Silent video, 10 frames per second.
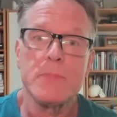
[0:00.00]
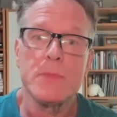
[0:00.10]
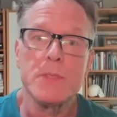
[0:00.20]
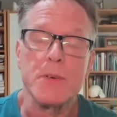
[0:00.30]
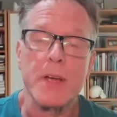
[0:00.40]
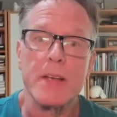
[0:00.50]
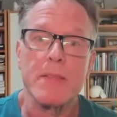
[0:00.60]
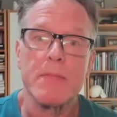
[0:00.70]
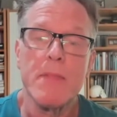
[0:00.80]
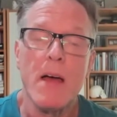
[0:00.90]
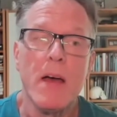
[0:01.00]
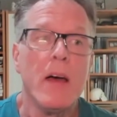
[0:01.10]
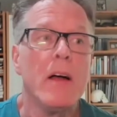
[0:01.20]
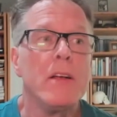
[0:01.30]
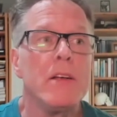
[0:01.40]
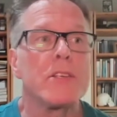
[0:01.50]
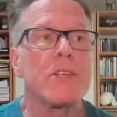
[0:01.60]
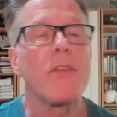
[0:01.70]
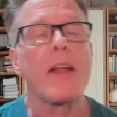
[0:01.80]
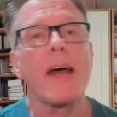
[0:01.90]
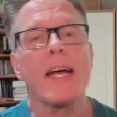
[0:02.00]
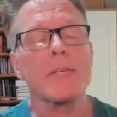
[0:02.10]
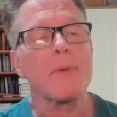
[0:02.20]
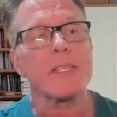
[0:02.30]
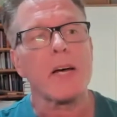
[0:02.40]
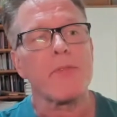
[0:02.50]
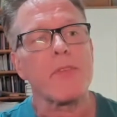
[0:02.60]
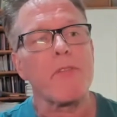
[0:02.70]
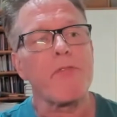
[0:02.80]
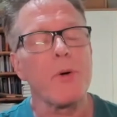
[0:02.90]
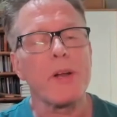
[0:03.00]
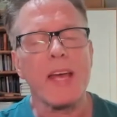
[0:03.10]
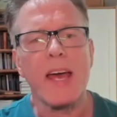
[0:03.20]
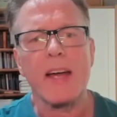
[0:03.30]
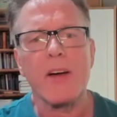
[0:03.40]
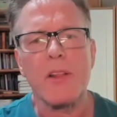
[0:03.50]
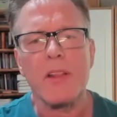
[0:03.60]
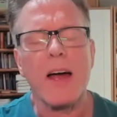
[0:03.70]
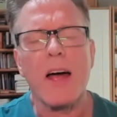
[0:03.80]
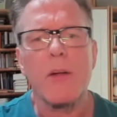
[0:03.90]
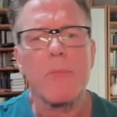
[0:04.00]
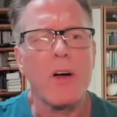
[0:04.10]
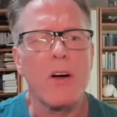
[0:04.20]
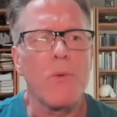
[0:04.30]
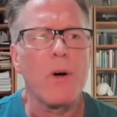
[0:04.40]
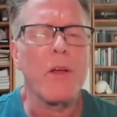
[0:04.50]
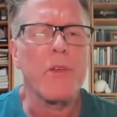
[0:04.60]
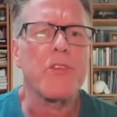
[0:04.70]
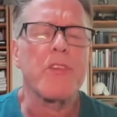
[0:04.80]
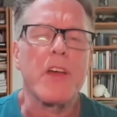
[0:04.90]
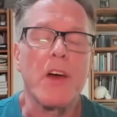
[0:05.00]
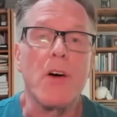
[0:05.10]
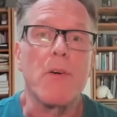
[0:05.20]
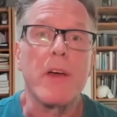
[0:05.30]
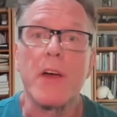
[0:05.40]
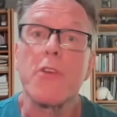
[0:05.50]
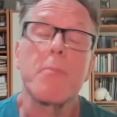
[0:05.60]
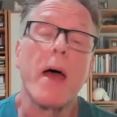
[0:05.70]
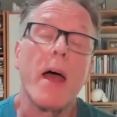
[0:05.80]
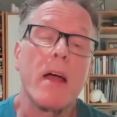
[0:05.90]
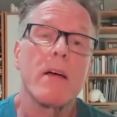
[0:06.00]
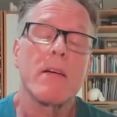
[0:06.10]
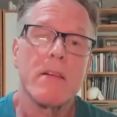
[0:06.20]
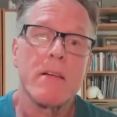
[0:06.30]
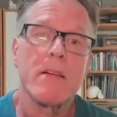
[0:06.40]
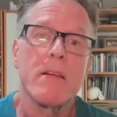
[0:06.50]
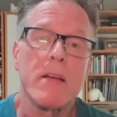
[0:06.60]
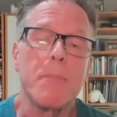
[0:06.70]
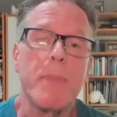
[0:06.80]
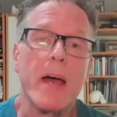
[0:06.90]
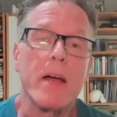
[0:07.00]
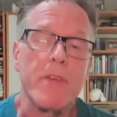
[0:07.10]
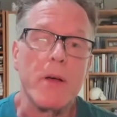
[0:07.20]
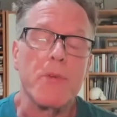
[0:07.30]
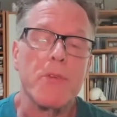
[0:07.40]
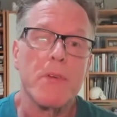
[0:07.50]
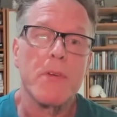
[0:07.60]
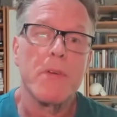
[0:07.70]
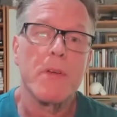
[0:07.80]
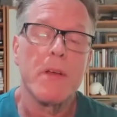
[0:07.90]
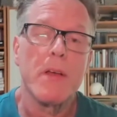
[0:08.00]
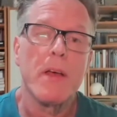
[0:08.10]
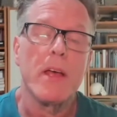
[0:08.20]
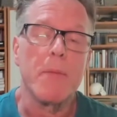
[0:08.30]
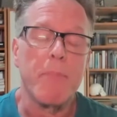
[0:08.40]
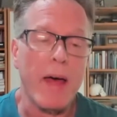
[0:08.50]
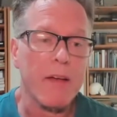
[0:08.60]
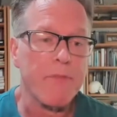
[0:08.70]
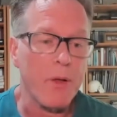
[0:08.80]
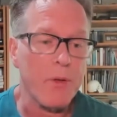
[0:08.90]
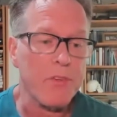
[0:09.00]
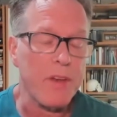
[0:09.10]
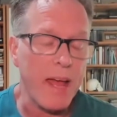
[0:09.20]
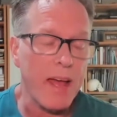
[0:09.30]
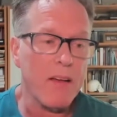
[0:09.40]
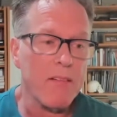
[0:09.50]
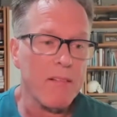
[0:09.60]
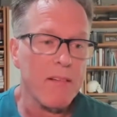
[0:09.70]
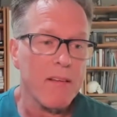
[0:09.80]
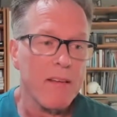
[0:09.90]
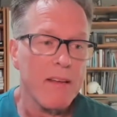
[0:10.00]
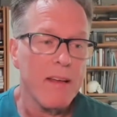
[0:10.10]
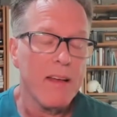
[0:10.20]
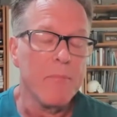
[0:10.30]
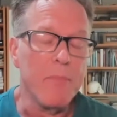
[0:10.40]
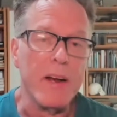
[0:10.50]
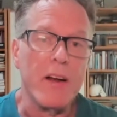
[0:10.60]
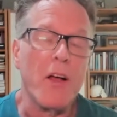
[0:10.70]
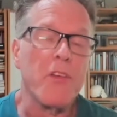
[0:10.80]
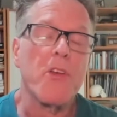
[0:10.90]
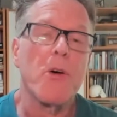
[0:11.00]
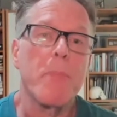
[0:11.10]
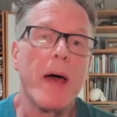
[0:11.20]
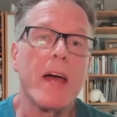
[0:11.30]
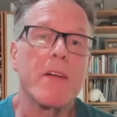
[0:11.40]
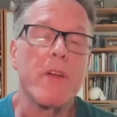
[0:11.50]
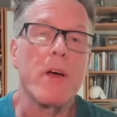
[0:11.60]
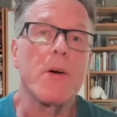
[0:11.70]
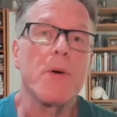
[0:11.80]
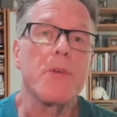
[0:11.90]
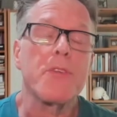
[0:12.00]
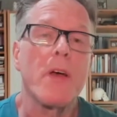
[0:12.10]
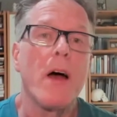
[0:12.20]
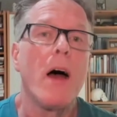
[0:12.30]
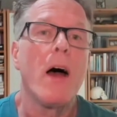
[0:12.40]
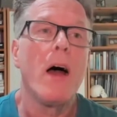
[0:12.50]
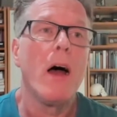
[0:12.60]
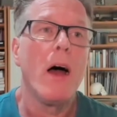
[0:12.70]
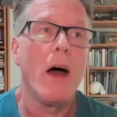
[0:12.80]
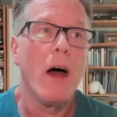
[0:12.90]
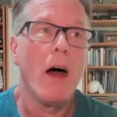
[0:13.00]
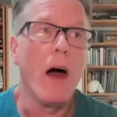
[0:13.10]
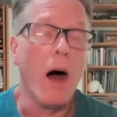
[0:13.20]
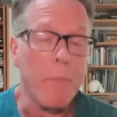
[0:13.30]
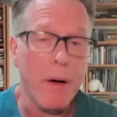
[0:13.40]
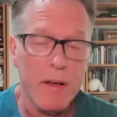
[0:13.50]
Okay. So then I asked myself, if the fluid can't go to the collarbone, where else does it go? It goes back. It backflows. It backflows down, but it also backflows up.